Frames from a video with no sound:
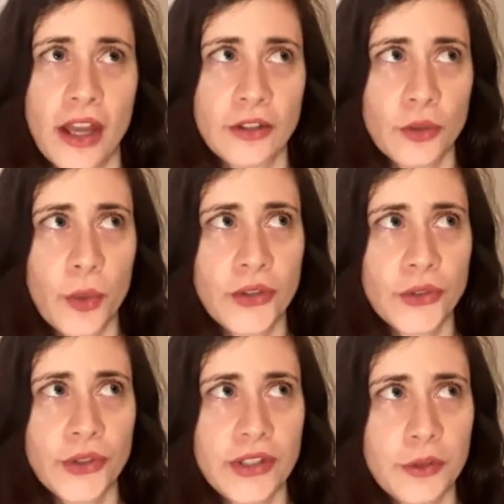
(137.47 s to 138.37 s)
and you want
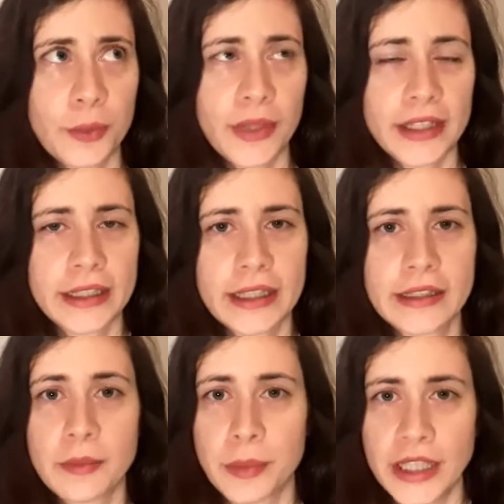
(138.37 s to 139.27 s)
to display
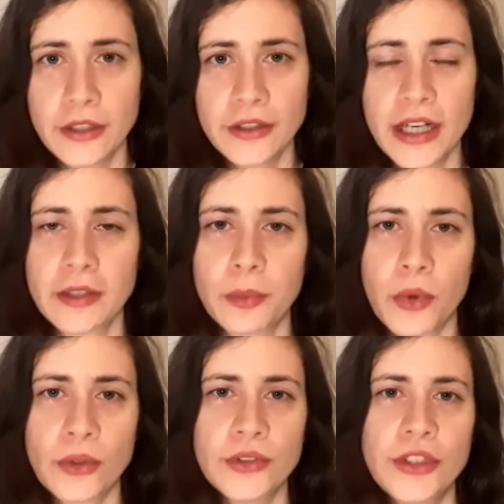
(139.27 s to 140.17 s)
it bigger and
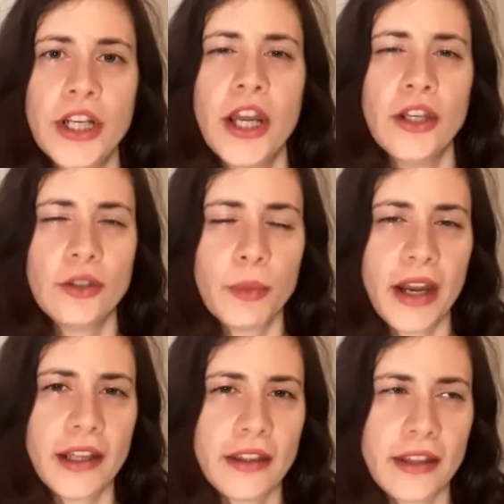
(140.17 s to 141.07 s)
bolder, you
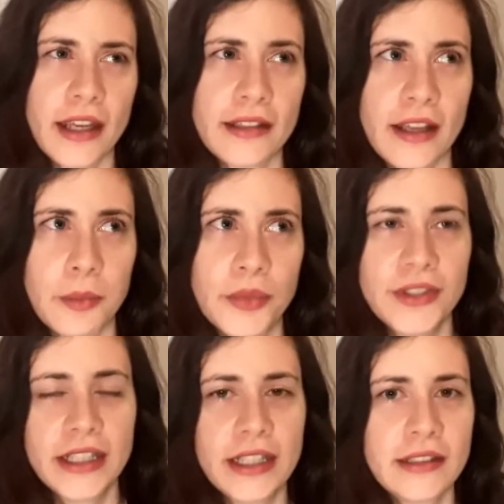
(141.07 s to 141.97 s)
might think that
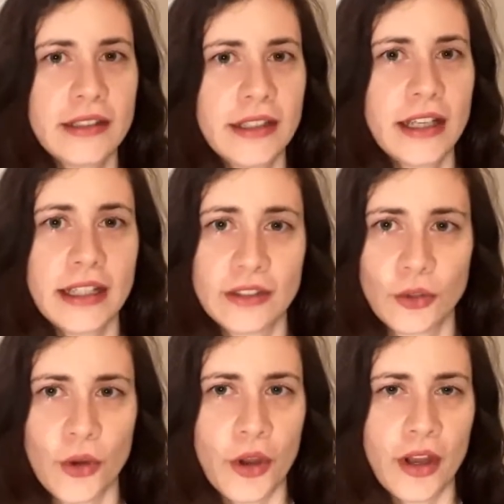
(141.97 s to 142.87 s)
putting it
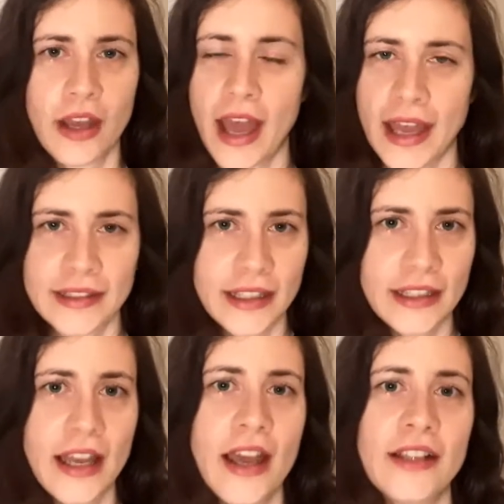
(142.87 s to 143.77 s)
into a
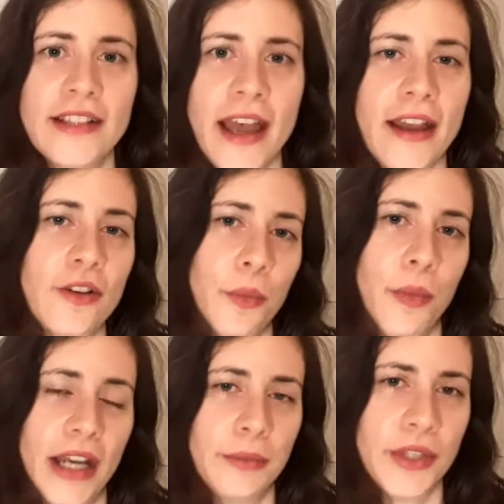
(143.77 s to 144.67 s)
heading tag
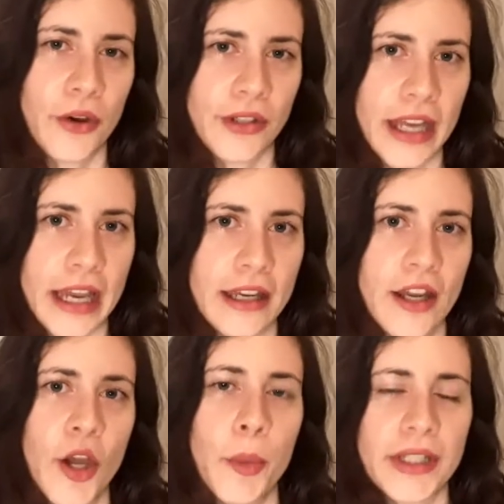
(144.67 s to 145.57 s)
might be okay,
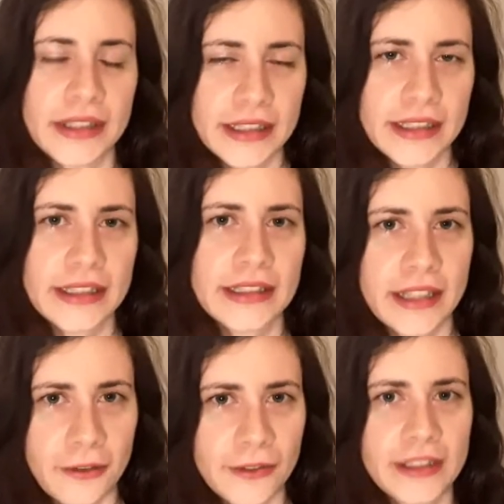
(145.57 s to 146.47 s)
but this is
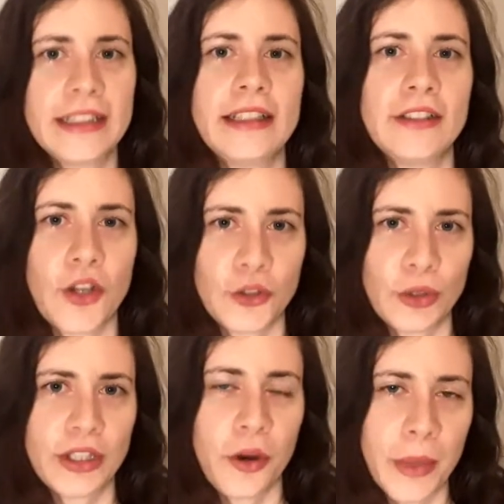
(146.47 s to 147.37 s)
definitely not
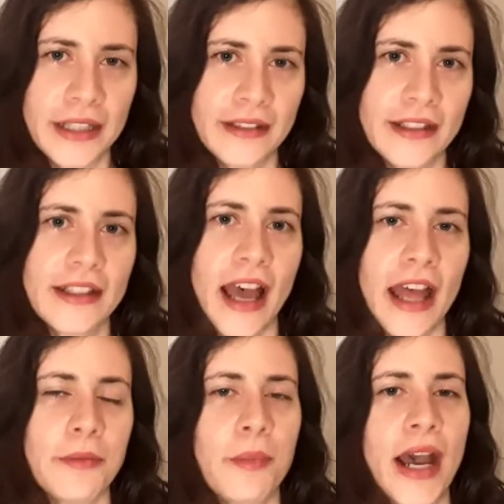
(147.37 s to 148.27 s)
recommended
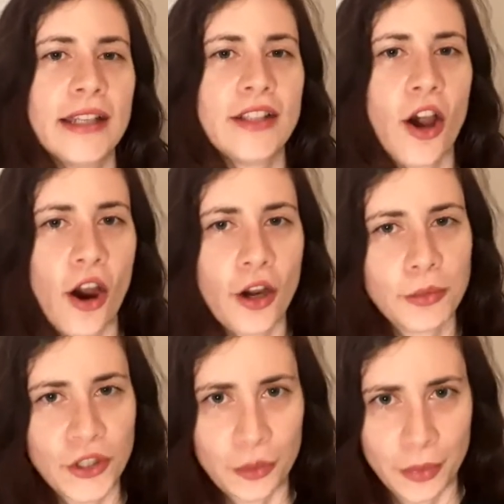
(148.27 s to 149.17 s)
and might harm
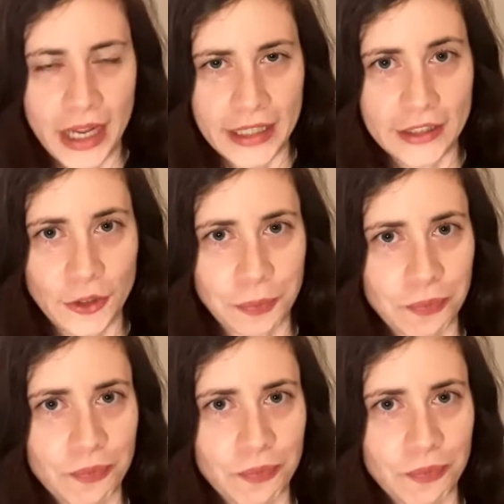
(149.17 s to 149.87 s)
your page.